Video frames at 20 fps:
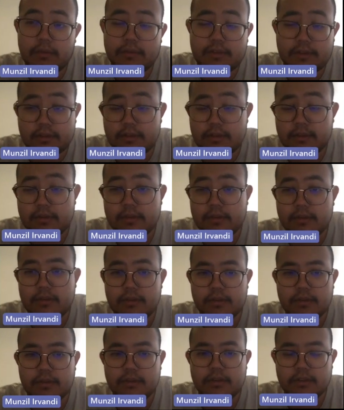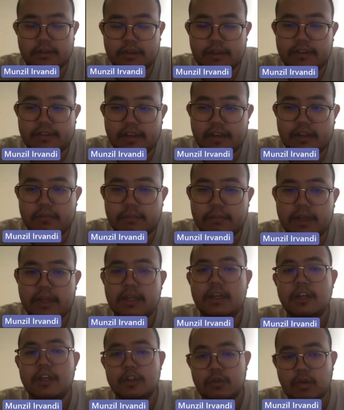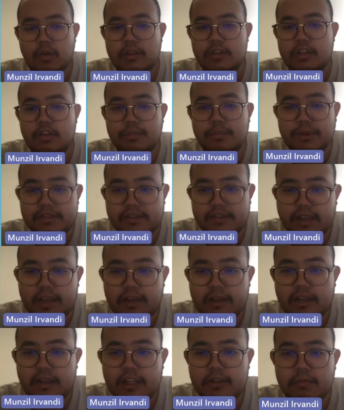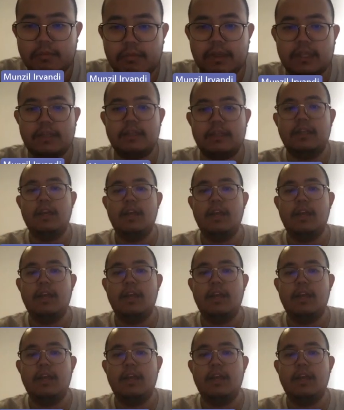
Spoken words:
which you can say it by 22%. It means